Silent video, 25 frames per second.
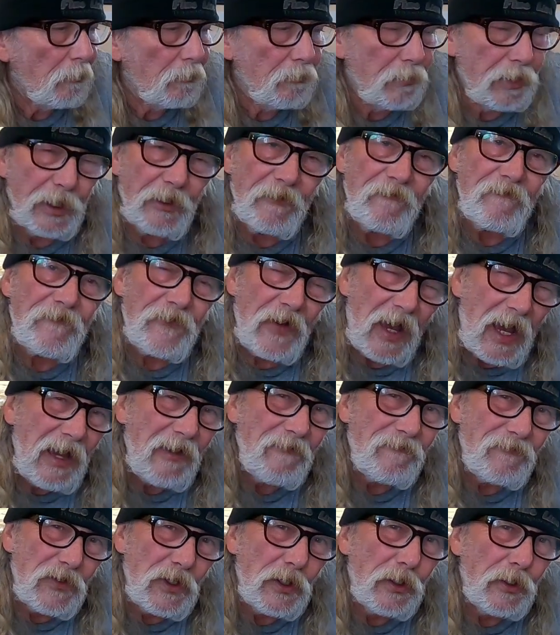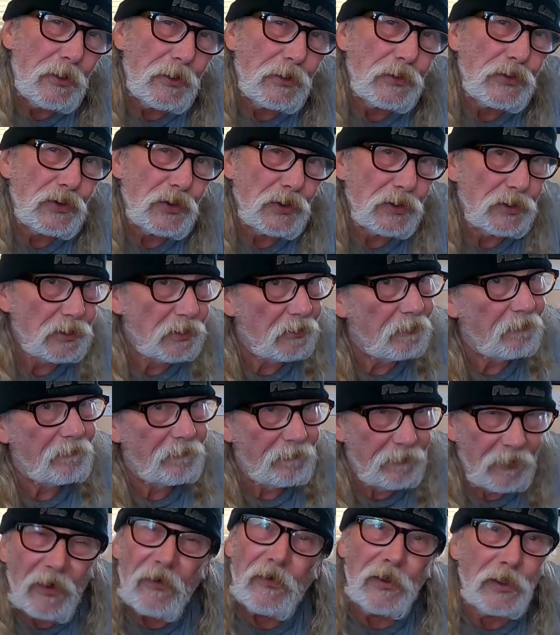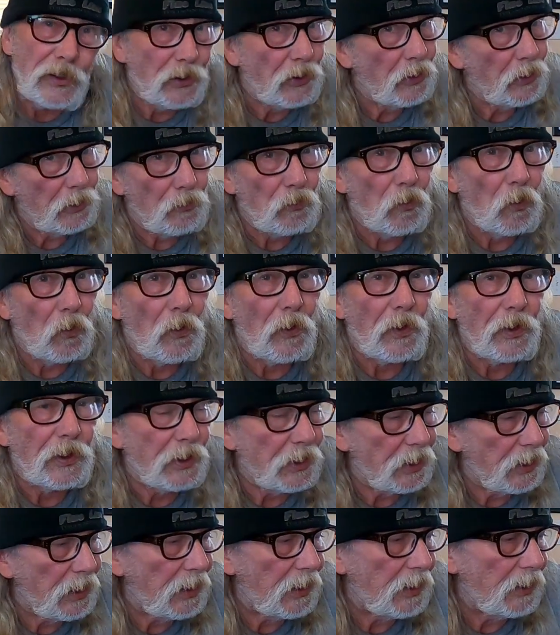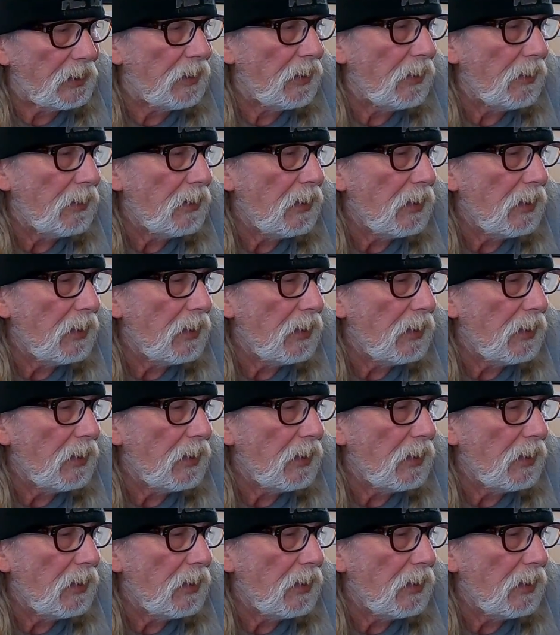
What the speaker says: But 5 years is a very good warranty. And